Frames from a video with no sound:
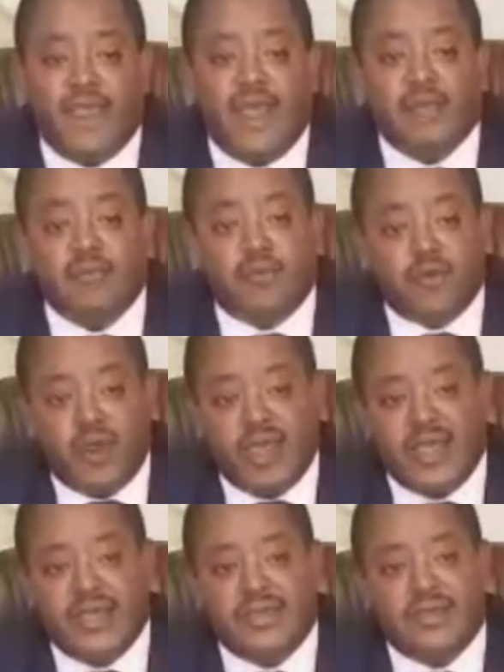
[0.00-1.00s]
and
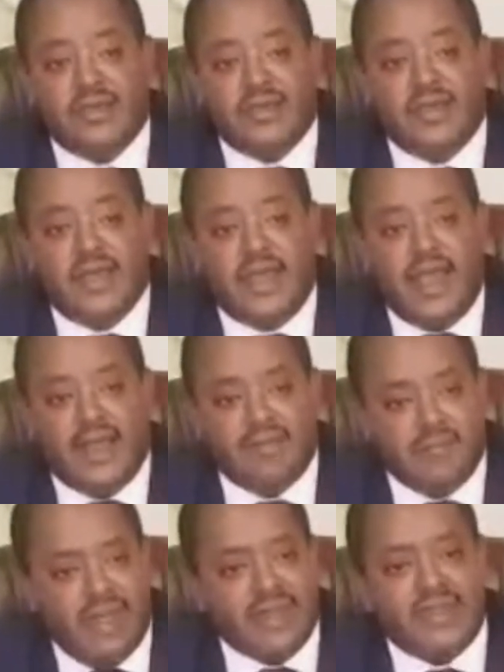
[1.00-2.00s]
pray and
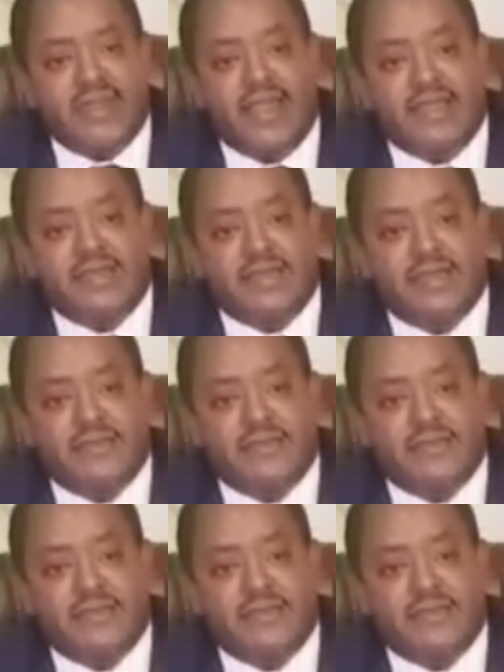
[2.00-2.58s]
meditate